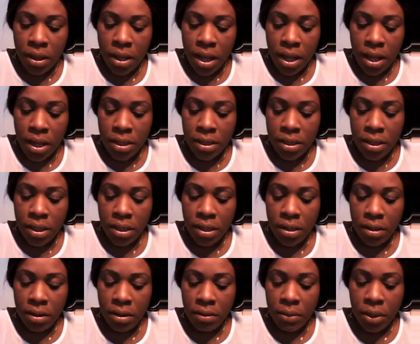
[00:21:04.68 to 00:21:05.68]
that,
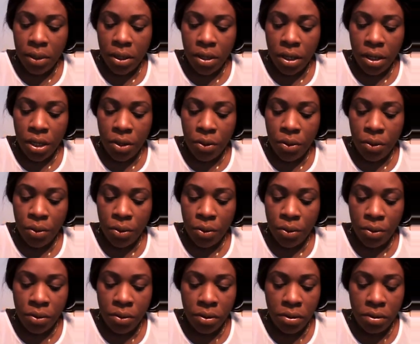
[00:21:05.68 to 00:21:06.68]
I'm gonna
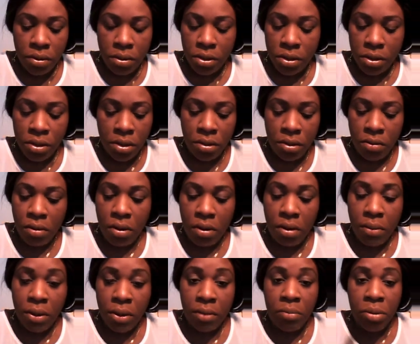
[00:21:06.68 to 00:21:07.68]
use just a
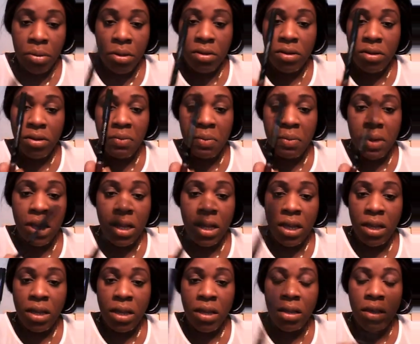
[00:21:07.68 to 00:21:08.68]
normal Beauty
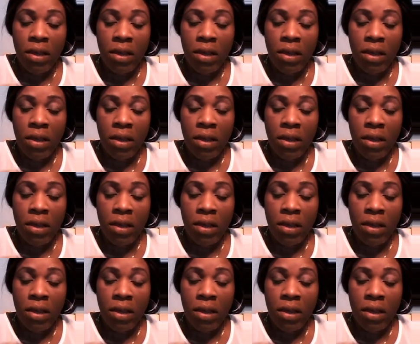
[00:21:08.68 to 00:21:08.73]
Supply